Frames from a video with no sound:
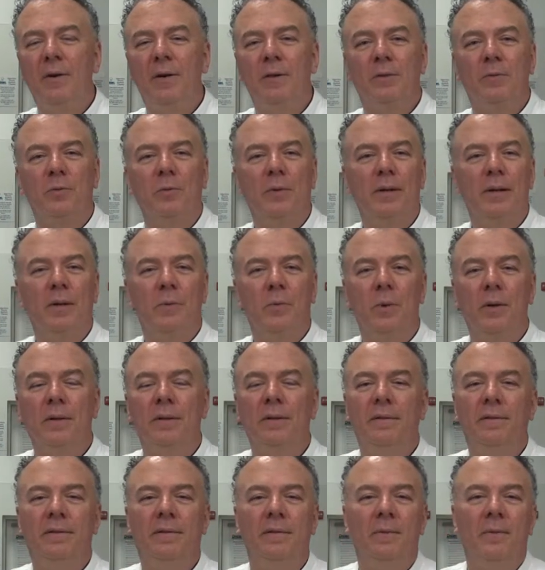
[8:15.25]
It's really a
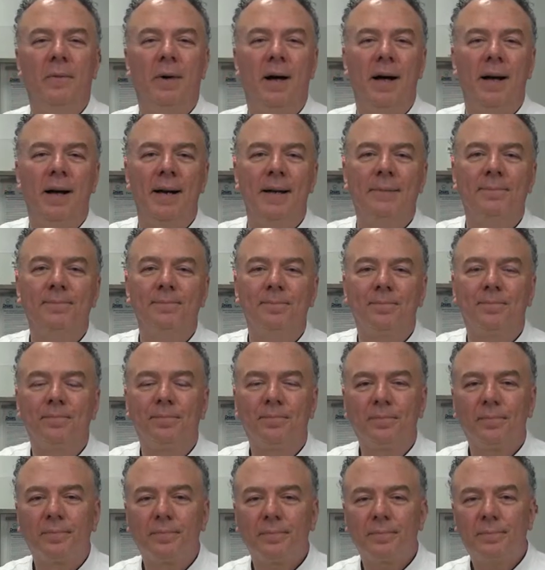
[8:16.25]
wonderful wine.
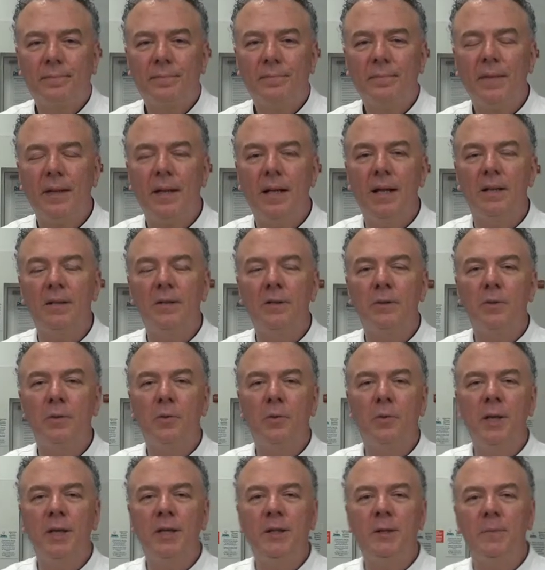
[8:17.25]
It's
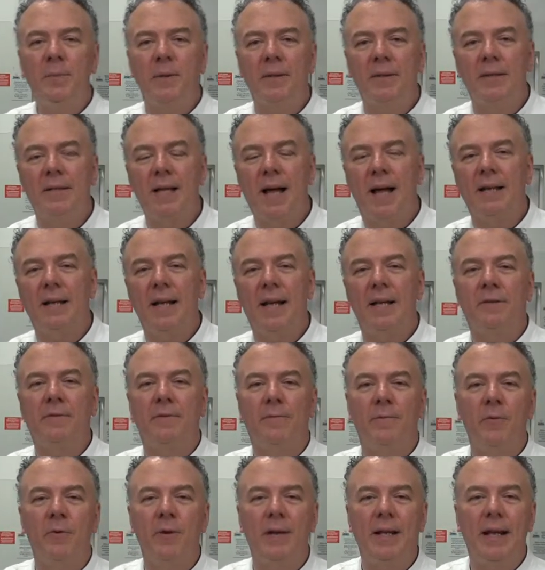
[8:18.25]
crisp. It's not as
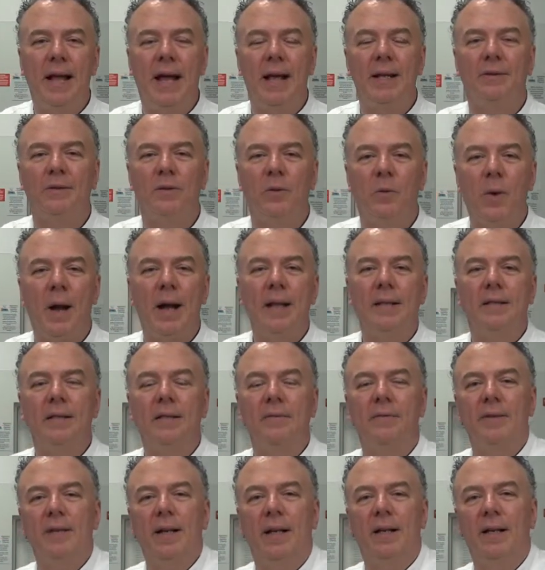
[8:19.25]
fruity as the White
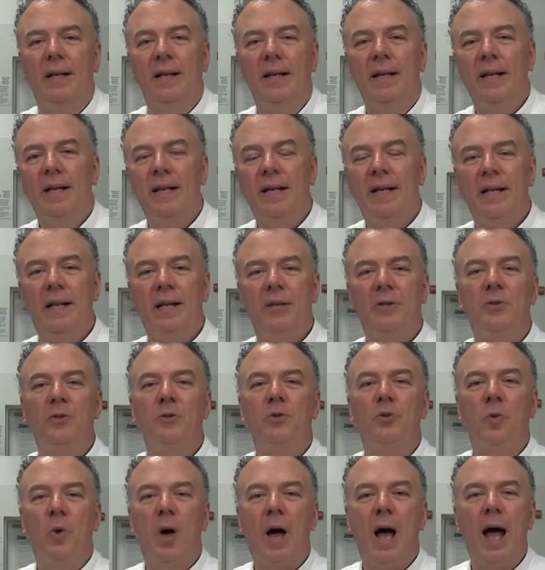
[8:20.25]
Zinfandel. It's
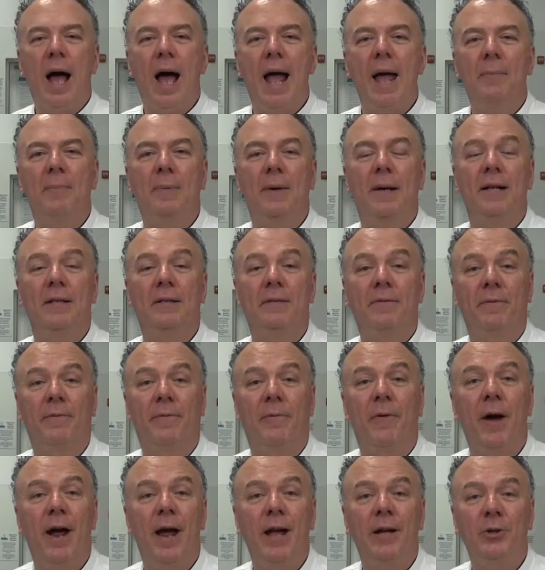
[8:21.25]
dry, but it's
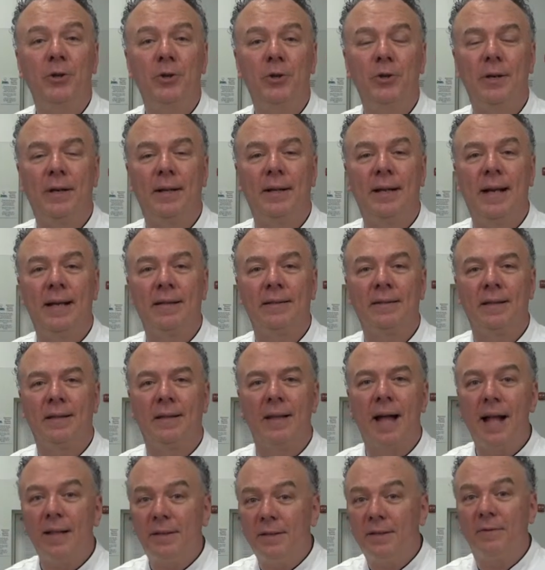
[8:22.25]
fresh. It has
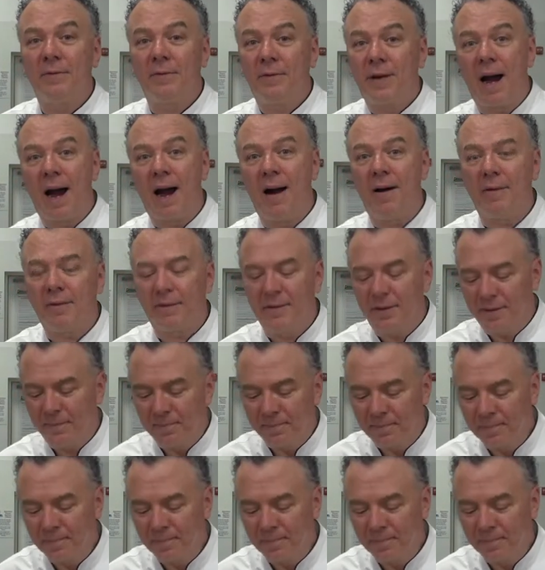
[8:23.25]
lots of character.